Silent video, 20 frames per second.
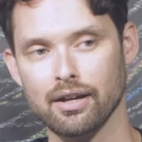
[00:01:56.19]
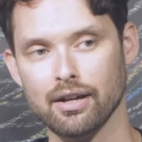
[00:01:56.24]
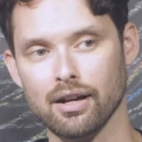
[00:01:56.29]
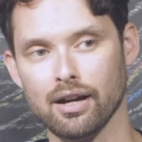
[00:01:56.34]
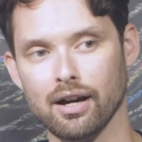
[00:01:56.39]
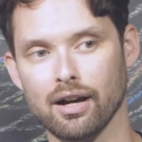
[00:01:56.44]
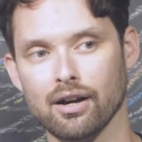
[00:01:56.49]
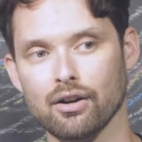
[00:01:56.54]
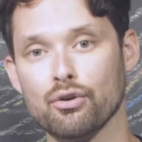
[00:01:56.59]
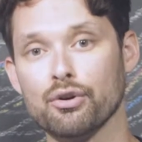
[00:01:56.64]

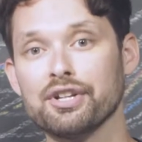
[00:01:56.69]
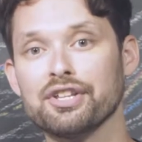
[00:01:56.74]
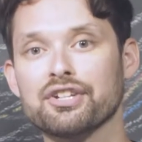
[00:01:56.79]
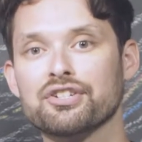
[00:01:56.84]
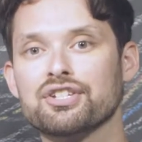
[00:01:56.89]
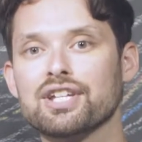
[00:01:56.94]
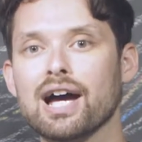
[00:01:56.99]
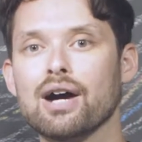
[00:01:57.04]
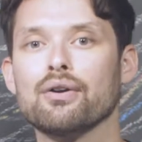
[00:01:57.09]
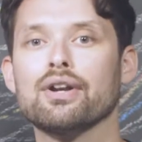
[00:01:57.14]
According to
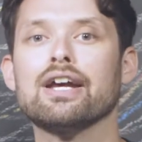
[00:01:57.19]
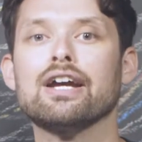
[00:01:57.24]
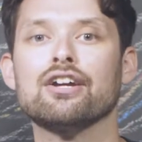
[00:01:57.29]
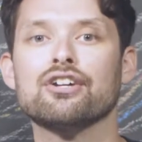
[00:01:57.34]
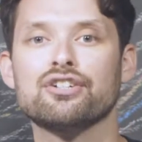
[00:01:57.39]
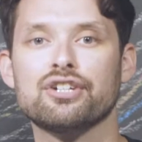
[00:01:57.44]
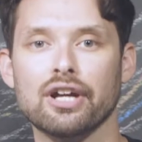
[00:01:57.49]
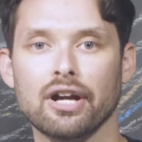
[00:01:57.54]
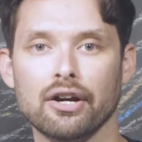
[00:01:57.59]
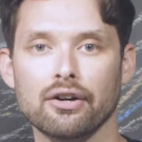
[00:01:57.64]
Stout,
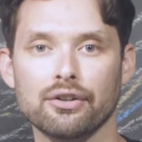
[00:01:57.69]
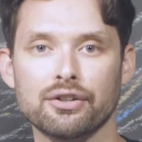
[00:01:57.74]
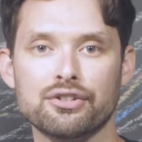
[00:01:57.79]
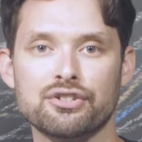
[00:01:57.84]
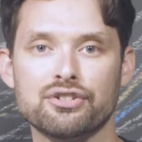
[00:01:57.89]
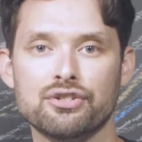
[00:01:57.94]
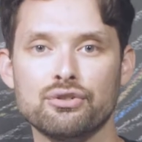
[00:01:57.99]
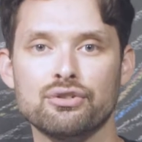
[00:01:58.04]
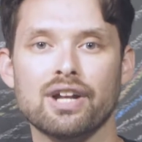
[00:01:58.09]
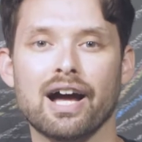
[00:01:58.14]
shareholders
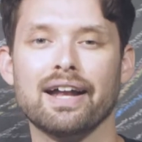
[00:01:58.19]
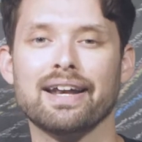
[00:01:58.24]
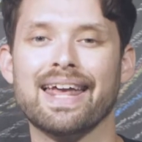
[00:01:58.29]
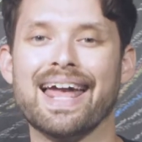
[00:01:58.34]
do not